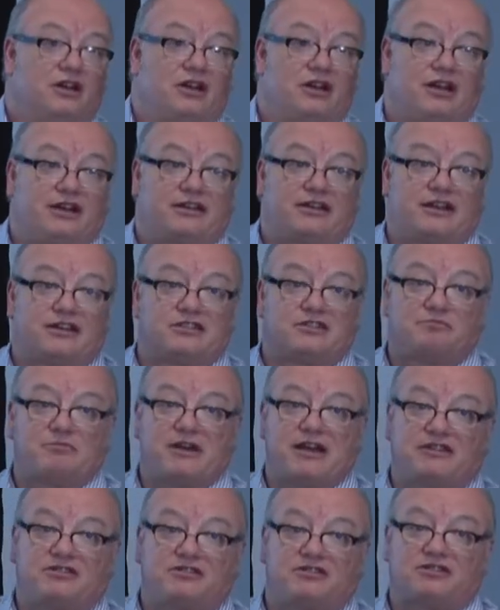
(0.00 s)
Against
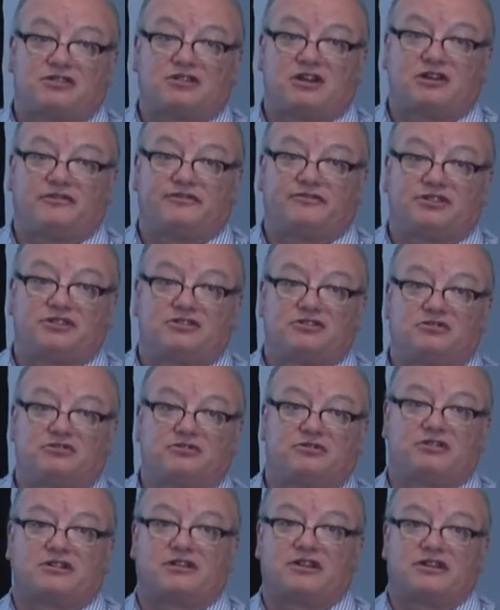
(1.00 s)
Microsoft
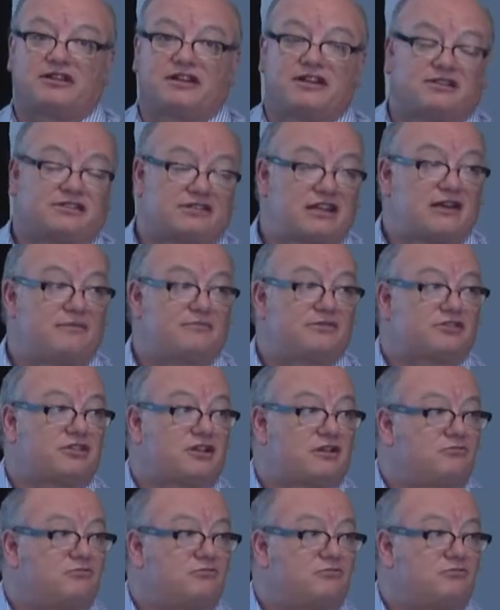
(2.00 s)
Azure, against Amazon